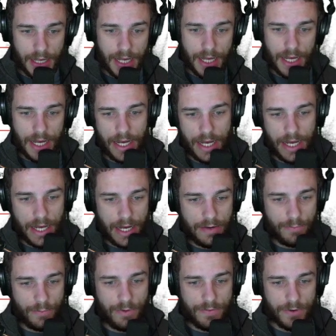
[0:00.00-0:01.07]

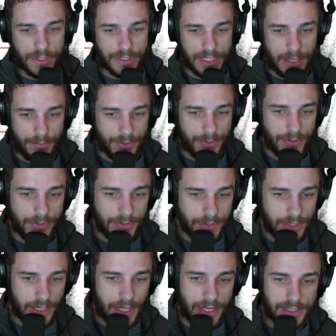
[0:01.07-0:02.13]
Well, for example, the
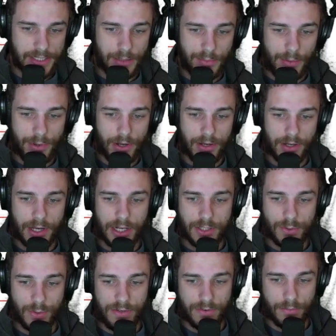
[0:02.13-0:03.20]
last time the bot caught a
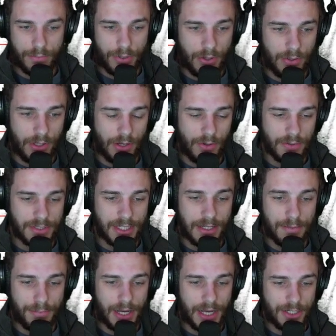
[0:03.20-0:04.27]
tweet from Polo saying
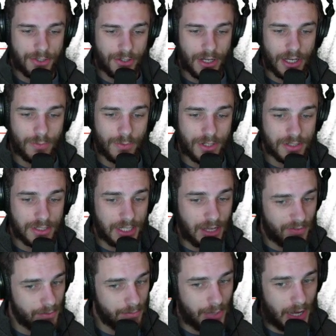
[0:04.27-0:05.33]
"Bye Tron," which is
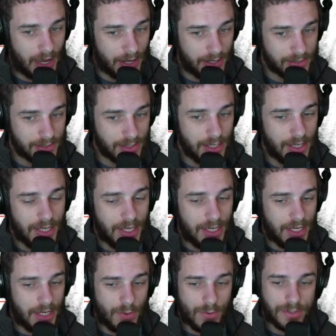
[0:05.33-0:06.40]
definitely biased,
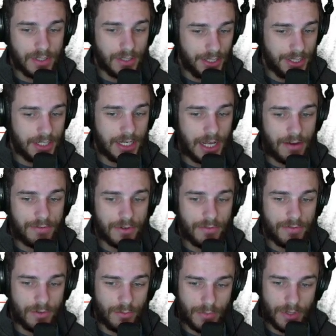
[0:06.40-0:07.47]
it was deleted after a
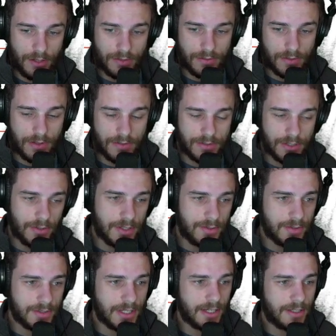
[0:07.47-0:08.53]
few minutes. And so this
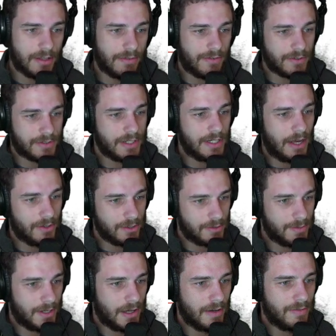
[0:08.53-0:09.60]
was like the first
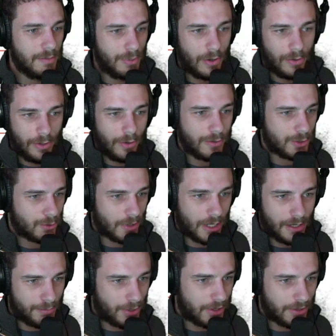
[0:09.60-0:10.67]
announcement of the Polo
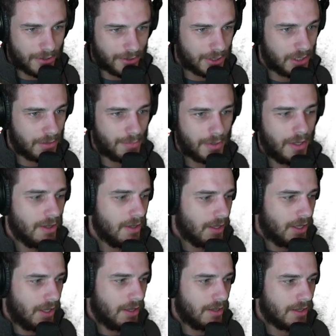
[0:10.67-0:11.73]
Tron partnership,
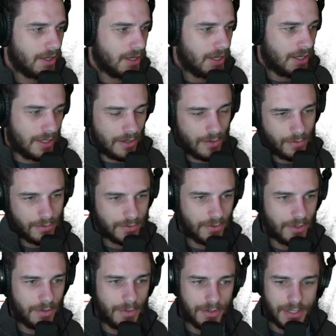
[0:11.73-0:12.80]
and I had that whole story
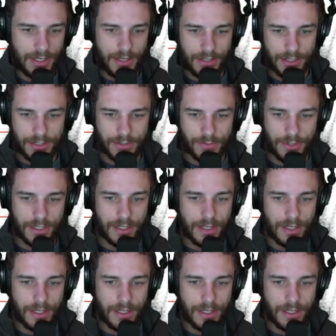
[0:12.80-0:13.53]
about that last week.